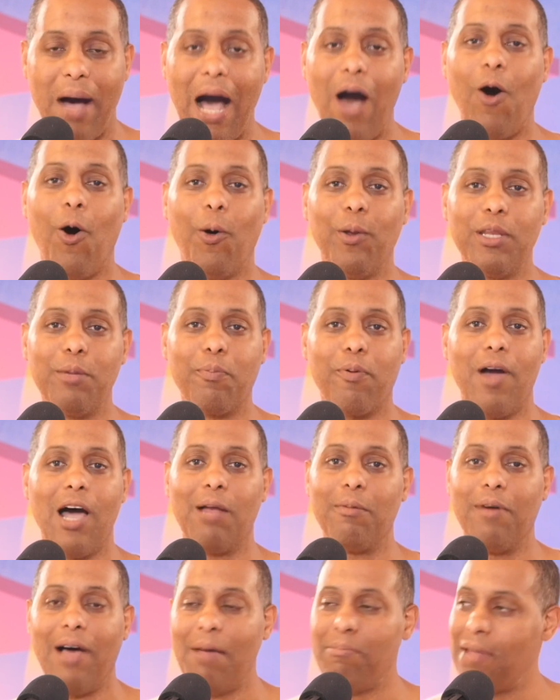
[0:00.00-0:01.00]
My only
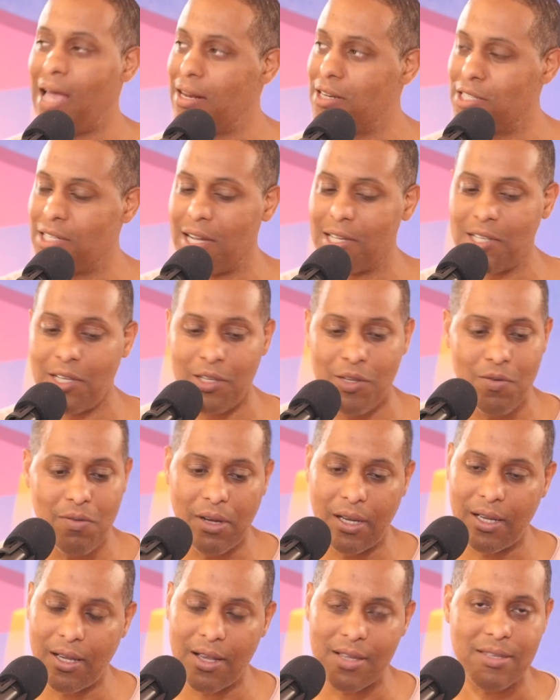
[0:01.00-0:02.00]
problem, I'm not judging.
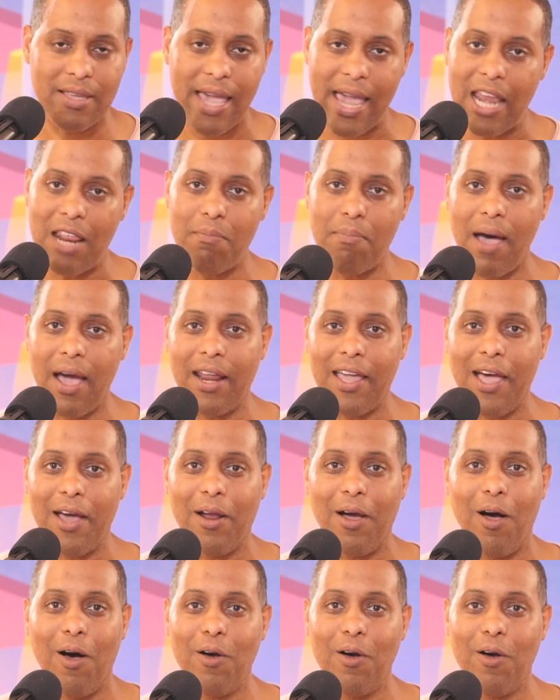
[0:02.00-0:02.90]
You can cuss anybody out